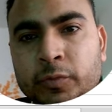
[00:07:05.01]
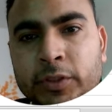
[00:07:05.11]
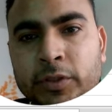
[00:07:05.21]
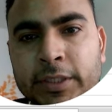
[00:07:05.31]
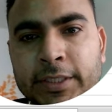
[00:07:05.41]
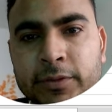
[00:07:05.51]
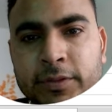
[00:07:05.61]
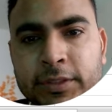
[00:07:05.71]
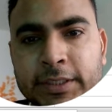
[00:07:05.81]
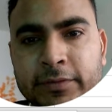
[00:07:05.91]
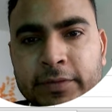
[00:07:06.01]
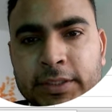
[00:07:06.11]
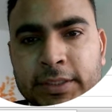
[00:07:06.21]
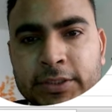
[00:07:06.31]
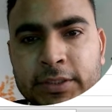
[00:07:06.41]
So we go again to the
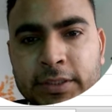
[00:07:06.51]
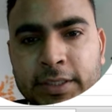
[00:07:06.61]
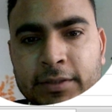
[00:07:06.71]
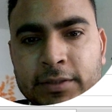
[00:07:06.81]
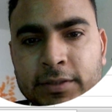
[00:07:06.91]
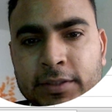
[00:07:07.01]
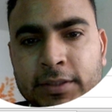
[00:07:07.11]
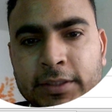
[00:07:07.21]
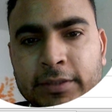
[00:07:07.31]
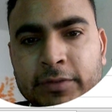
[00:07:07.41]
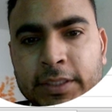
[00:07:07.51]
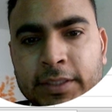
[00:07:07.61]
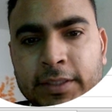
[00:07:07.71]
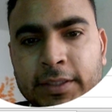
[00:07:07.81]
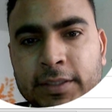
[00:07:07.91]
data validation, error alert, and
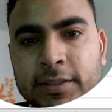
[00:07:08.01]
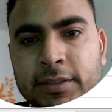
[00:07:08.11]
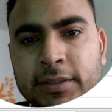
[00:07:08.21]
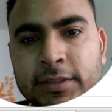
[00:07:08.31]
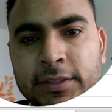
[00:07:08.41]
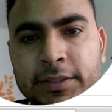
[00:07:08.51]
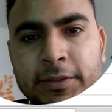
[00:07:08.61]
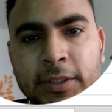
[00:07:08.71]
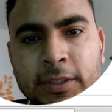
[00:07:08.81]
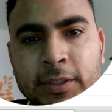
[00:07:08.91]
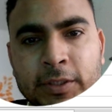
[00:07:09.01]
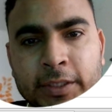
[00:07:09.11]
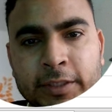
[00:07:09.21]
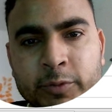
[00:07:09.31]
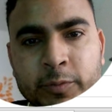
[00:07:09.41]
we clear error alert,
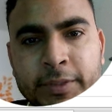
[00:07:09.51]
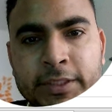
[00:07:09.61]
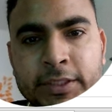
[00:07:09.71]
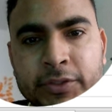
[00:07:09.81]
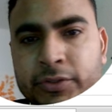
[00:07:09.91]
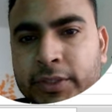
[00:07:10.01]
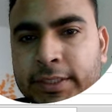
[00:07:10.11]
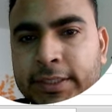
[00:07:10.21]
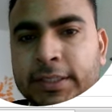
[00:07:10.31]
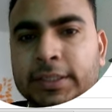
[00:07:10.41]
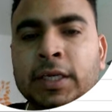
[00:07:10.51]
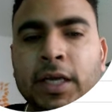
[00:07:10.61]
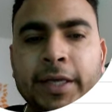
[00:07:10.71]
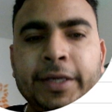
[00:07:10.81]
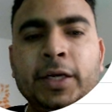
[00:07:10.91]
input message setting.